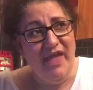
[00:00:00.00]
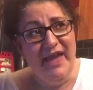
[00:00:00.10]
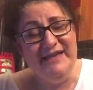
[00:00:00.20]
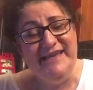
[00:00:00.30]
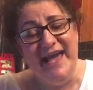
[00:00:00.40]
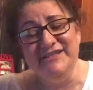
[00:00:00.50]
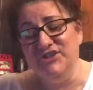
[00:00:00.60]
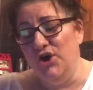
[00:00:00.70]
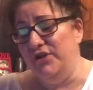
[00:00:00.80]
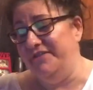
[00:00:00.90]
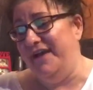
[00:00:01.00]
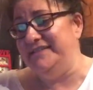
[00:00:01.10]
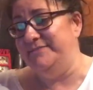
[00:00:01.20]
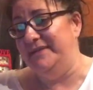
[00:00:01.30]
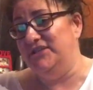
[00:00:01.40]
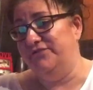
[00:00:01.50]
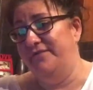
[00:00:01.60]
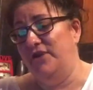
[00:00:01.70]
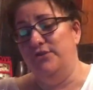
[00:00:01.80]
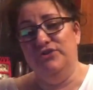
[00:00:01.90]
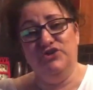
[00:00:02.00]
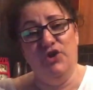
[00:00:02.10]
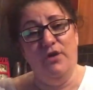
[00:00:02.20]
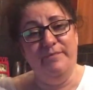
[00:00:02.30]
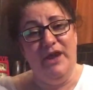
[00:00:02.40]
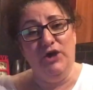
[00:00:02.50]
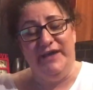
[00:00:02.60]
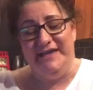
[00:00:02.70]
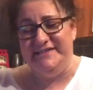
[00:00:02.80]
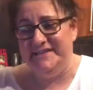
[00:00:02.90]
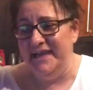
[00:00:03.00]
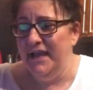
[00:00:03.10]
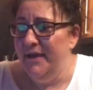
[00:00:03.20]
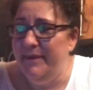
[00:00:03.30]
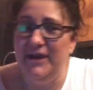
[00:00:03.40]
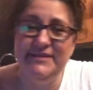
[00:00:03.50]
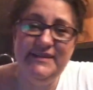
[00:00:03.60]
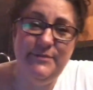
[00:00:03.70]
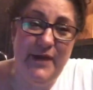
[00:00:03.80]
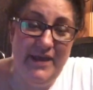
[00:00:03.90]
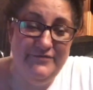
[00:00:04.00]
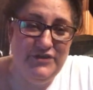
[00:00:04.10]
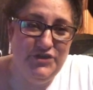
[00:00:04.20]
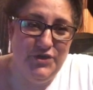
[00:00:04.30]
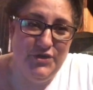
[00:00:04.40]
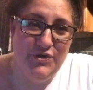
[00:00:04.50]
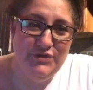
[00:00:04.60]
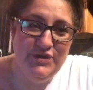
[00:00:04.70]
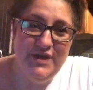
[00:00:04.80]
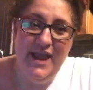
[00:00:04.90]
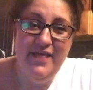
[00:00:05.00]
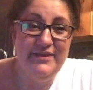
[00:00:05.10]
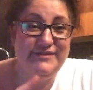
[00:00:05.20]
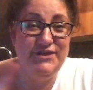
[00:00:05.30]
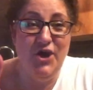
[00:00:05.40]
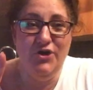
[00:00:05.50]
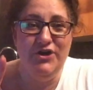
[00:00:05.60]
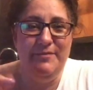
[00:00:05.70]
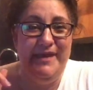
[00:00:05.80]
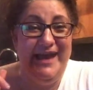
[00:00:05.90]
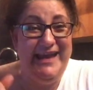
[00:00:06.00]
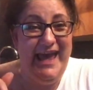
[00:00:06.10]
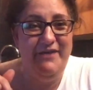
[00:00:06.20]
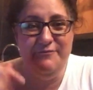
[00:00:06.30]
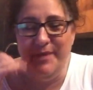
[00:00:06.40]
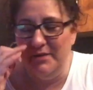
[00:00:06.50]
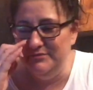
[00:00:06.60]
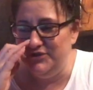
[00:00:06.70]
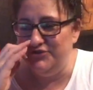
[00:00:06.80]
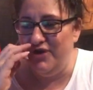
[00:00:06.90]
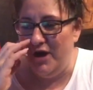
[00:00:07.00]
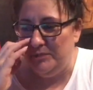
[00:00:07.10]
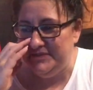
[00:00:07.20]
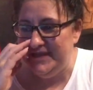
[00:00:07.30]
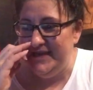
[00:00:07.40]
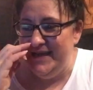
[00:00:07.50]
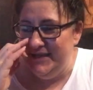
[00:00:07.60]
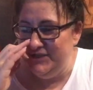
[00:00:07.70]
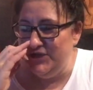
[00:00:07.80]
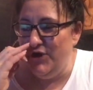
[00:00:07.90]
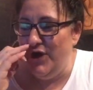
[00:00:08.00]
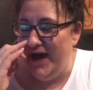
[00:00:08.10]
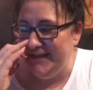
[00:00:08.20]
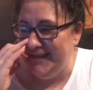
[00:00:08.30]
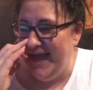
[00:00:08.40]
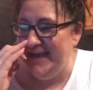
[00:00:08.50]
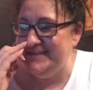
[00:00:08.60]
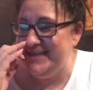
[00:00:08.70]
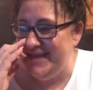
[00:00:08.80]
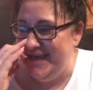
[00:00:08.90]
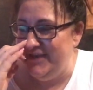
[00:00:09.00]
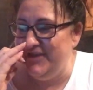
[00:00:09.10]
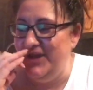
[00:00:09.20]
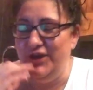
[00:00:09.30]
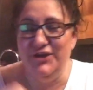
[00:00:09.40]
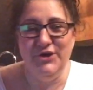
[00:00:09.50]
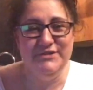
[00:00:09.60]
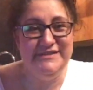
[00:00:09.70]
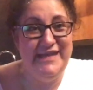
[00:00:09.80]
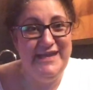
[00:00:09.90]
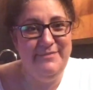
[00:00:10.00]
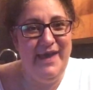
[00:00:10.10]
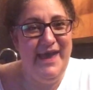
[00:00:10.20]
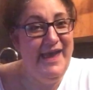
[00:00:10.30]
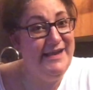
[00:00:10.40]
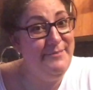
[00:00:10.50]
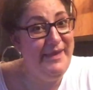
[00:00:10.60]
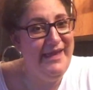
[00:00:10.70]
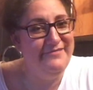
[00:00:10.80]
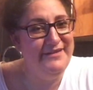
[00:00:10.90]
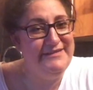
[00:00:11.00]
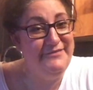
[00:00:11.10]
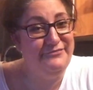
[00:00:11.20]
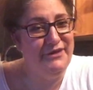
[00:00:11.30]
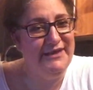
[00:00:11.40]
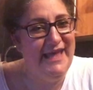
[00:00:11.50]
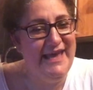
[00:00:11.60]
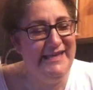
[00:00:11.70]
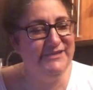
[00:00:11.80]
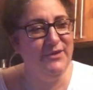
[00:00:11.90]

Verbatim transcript: Uh, yes, so they've asked me to review the show and be honest. Because it's a breakfast show, there's not going to be any F-bombs dropped. So I'd like to think that you can all see me in a bit of a different light.